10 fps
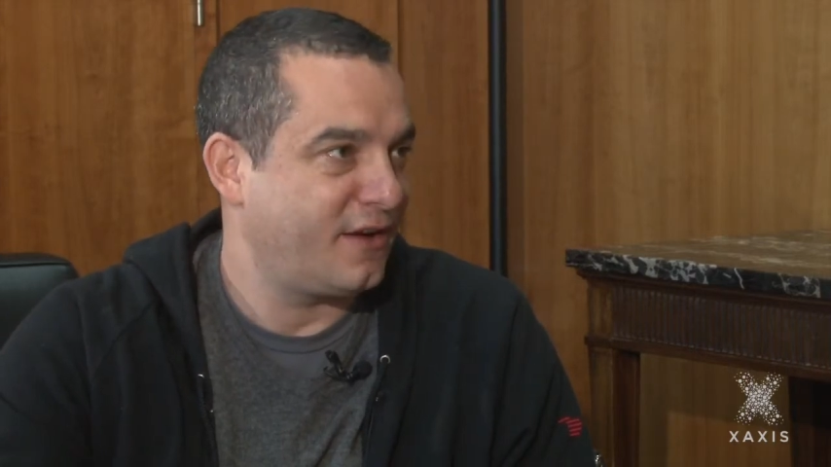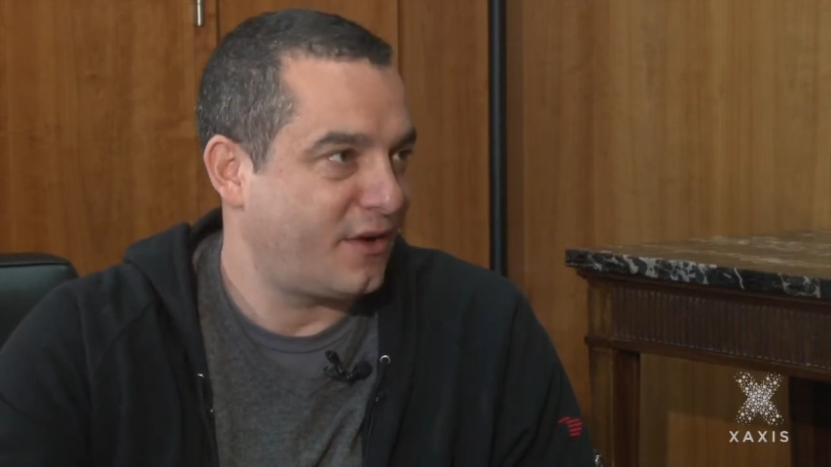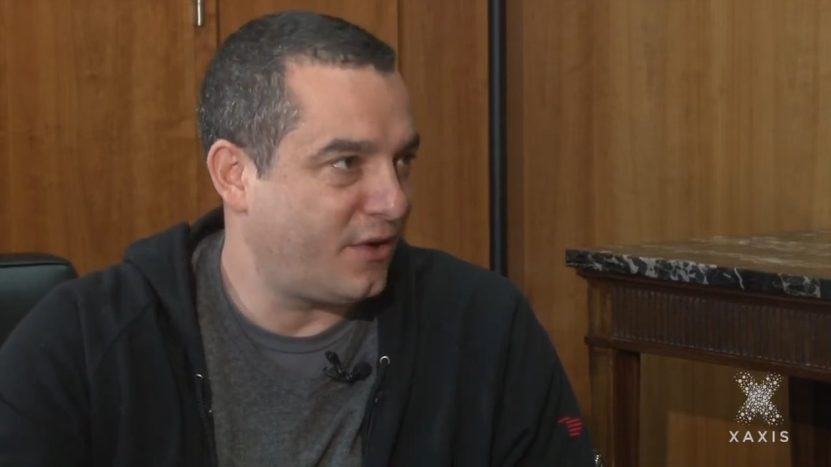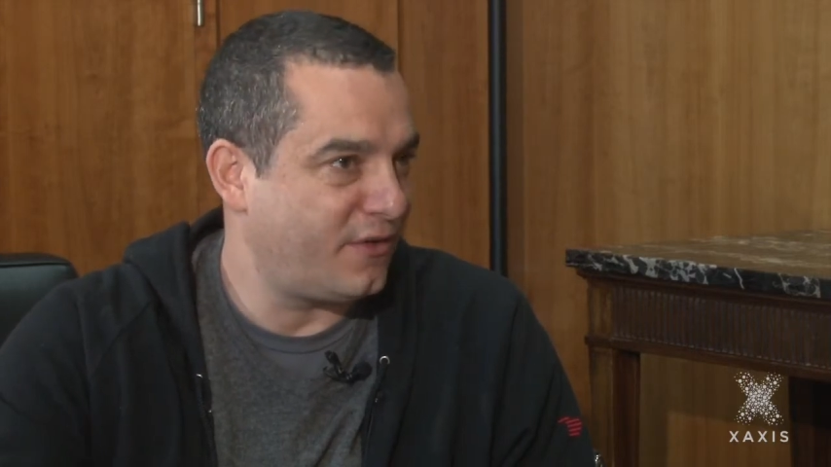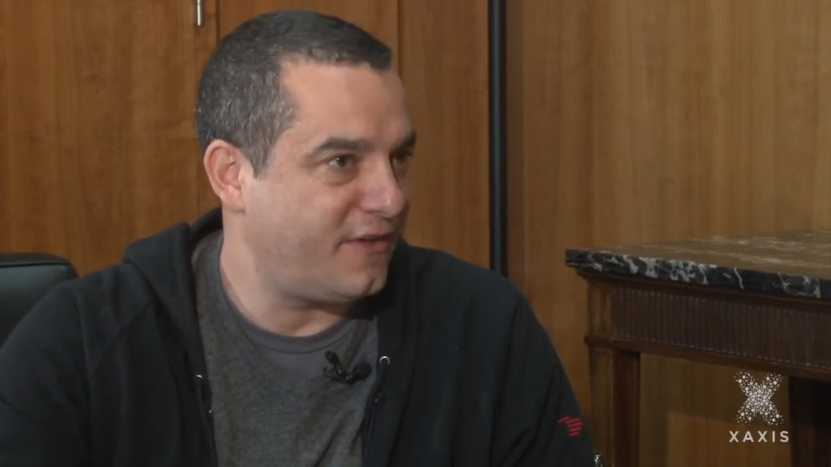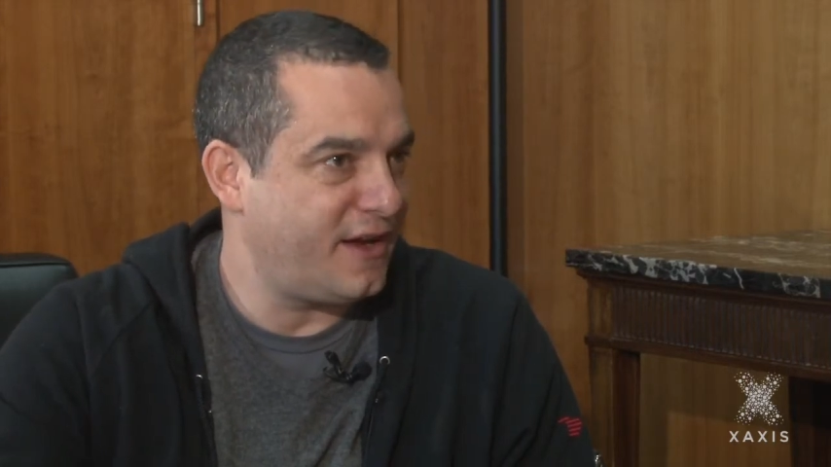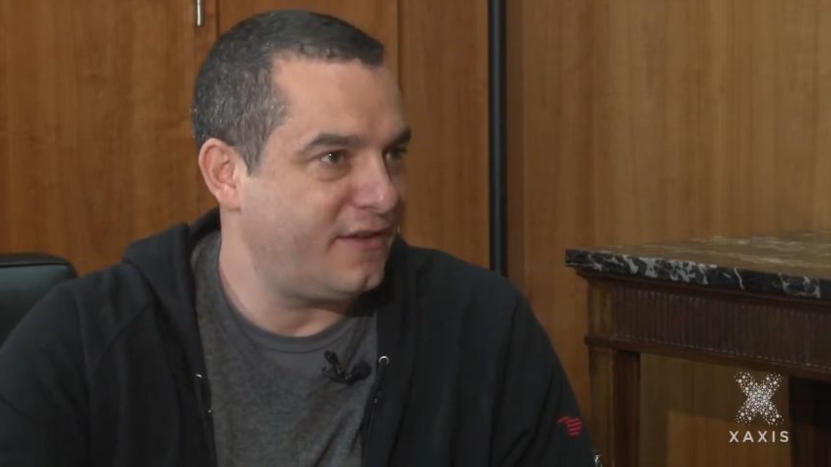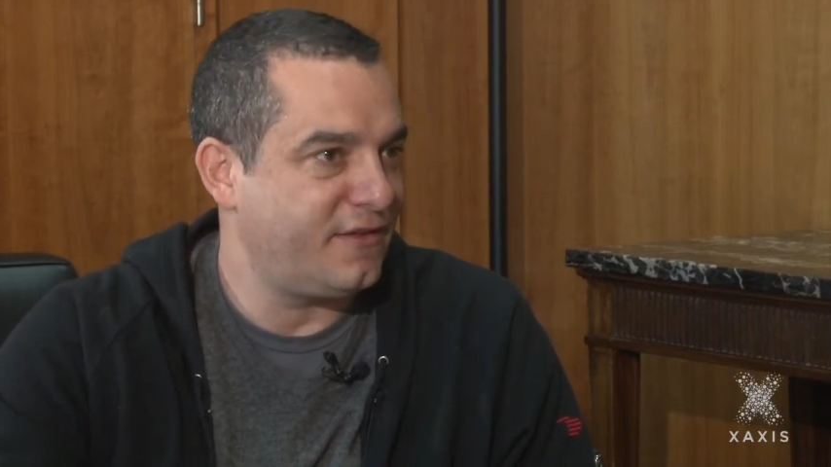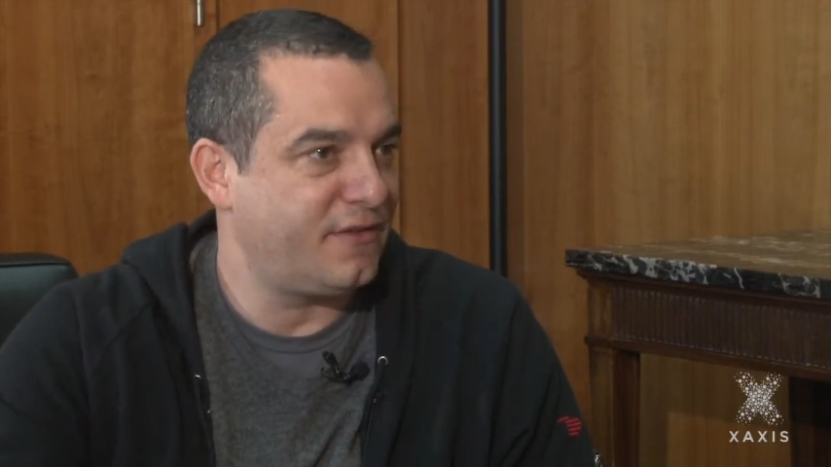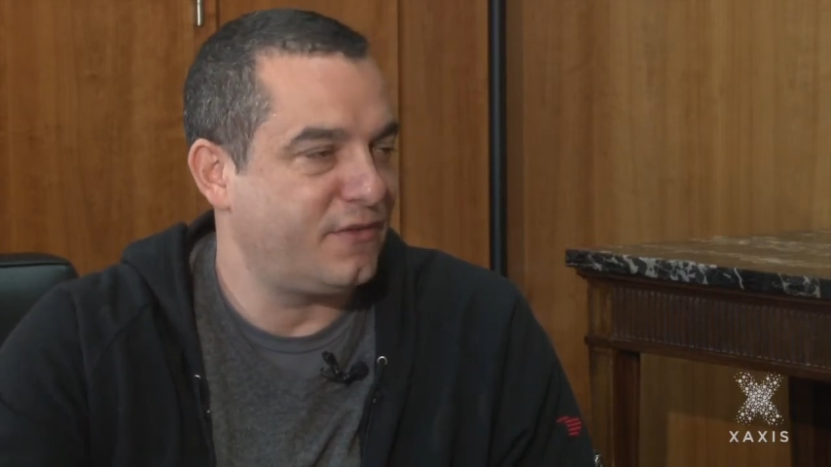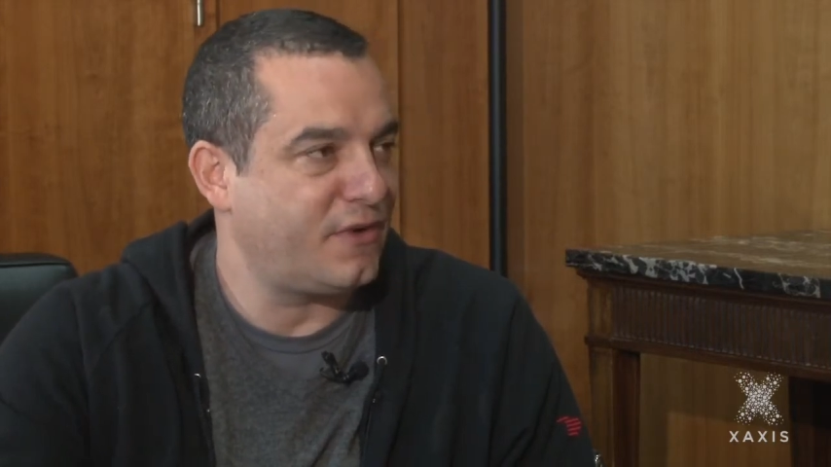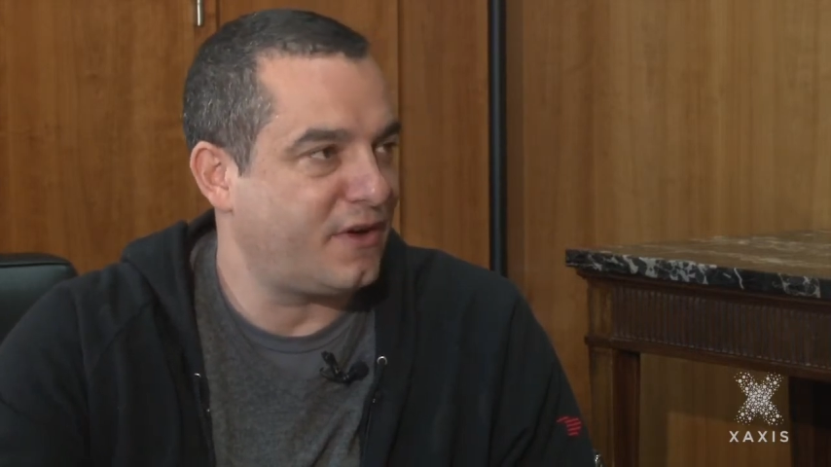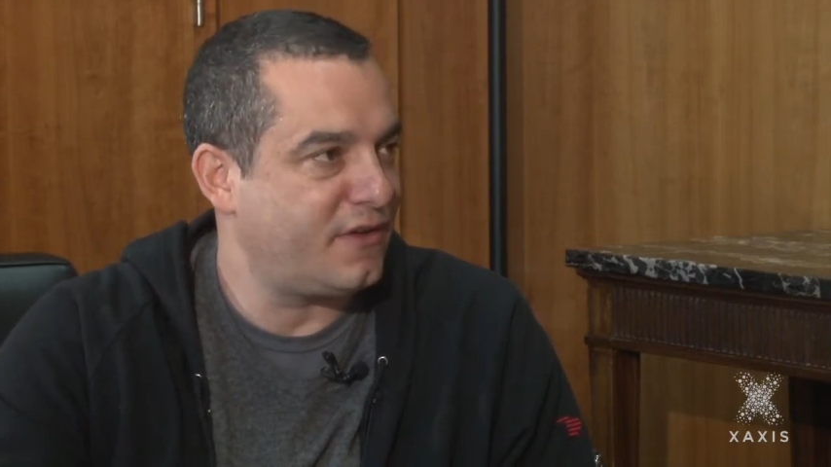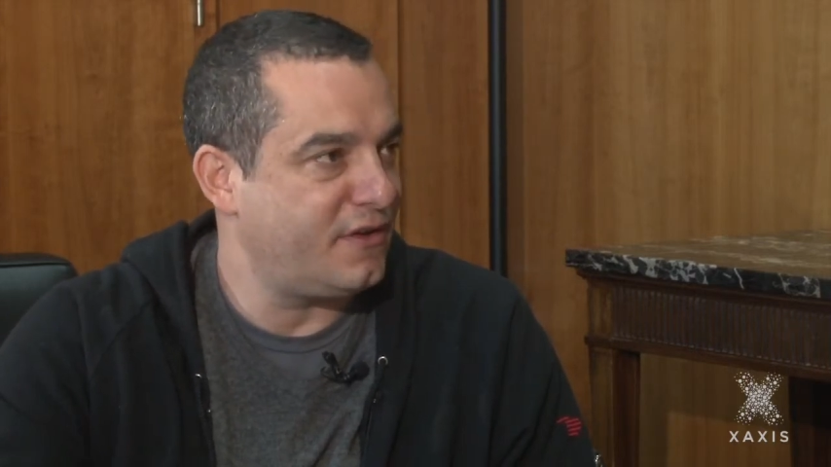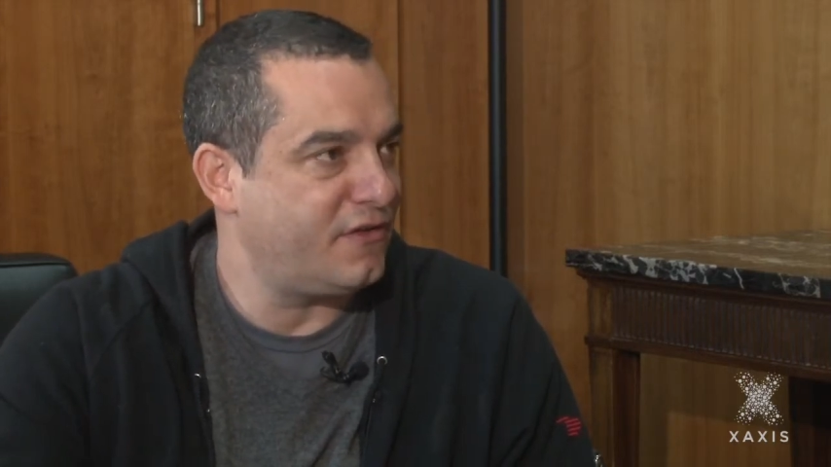content
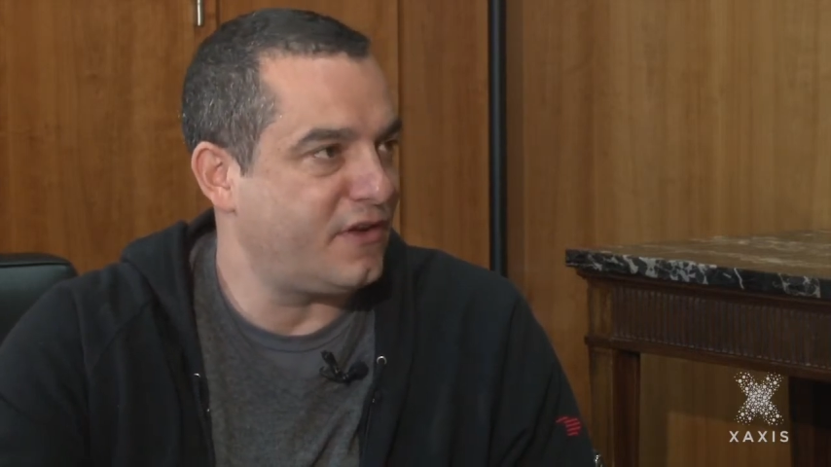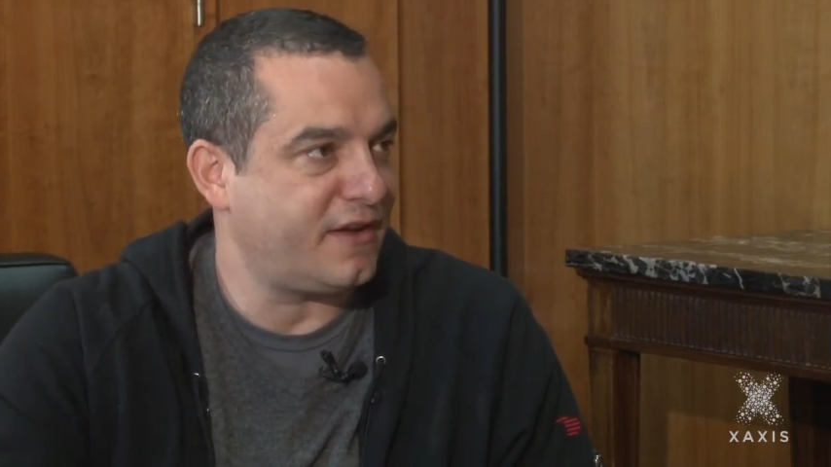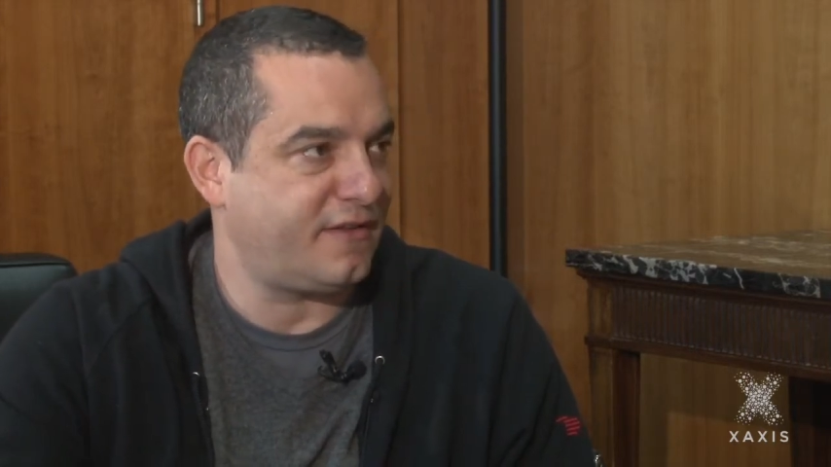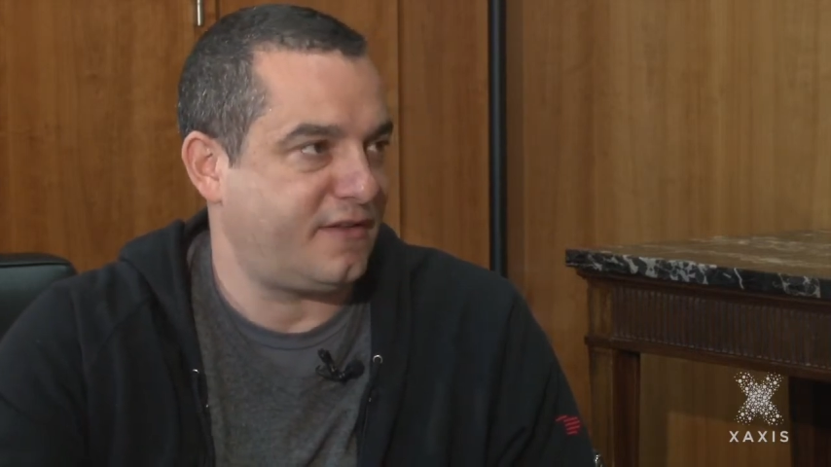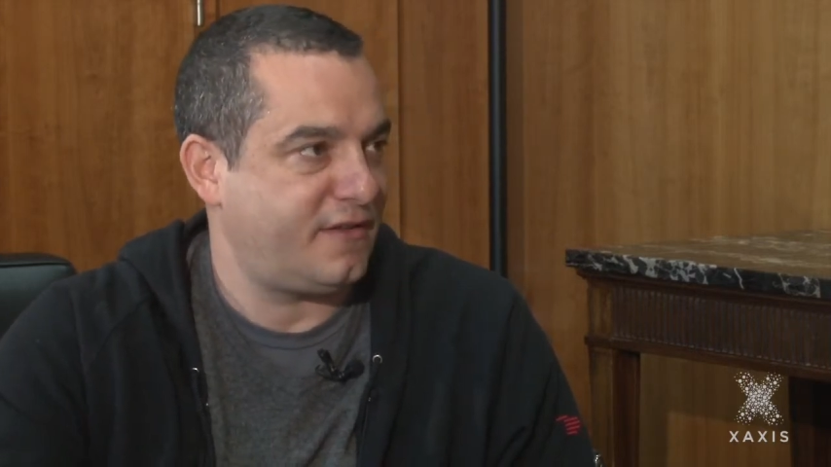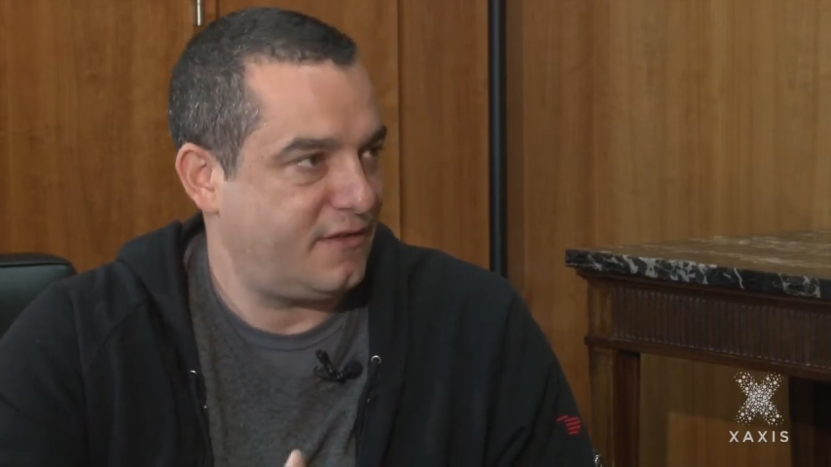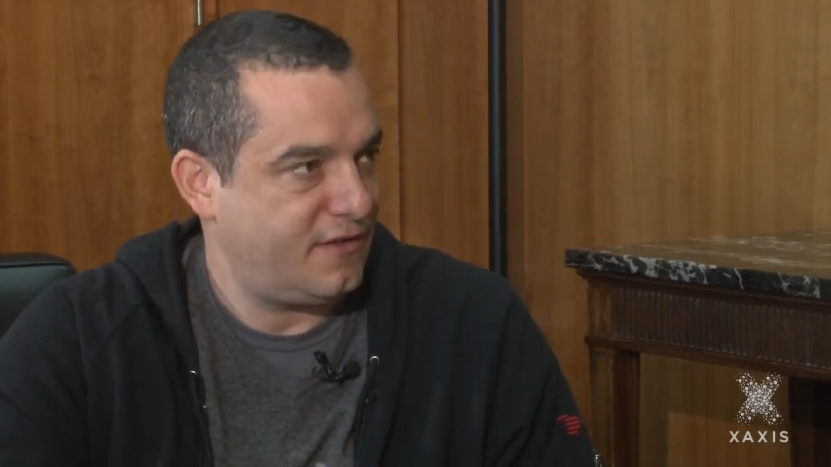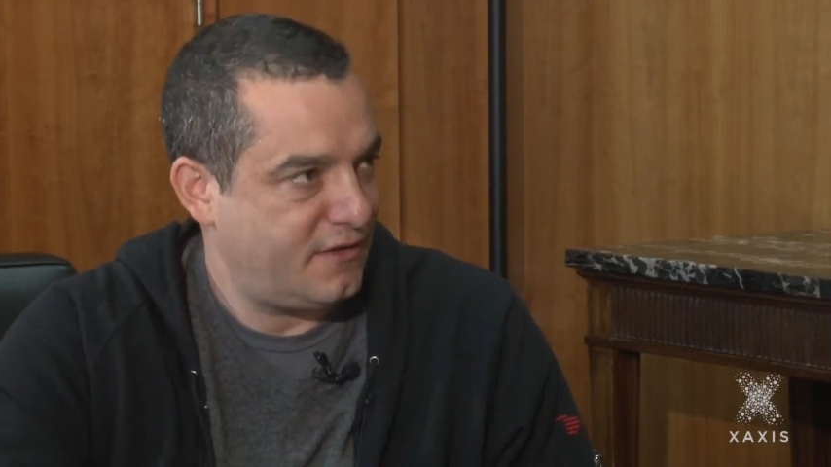rather than just